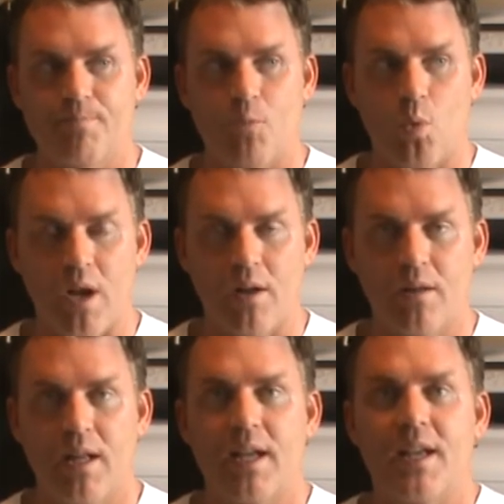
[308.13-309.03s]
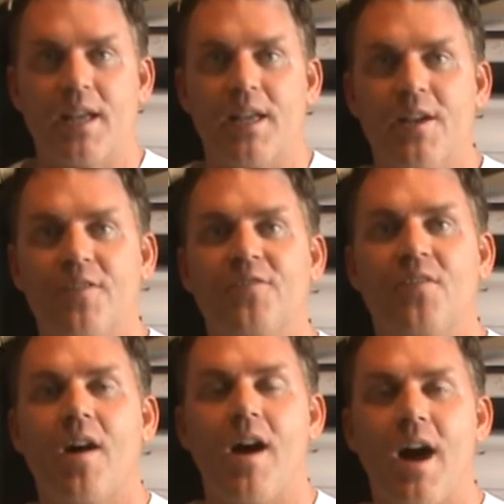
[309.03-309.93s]
Well,
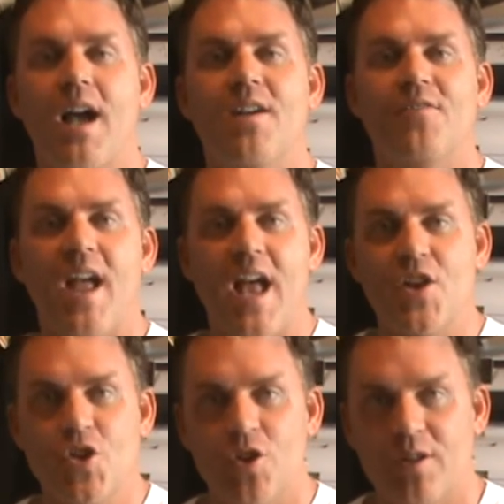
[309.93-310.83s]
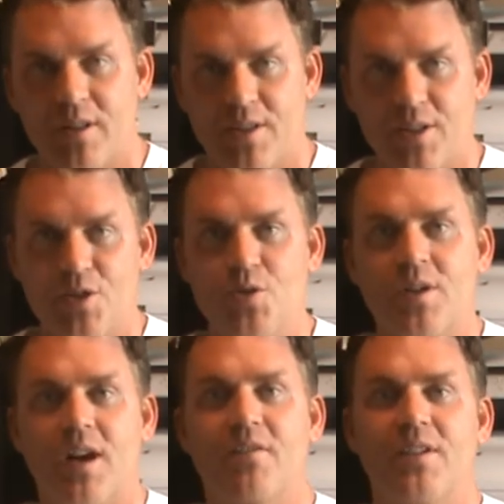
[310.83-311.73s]
if I have entered the new
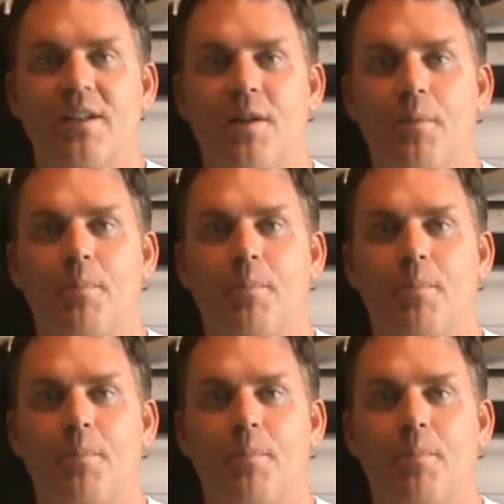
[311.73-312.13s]
covenant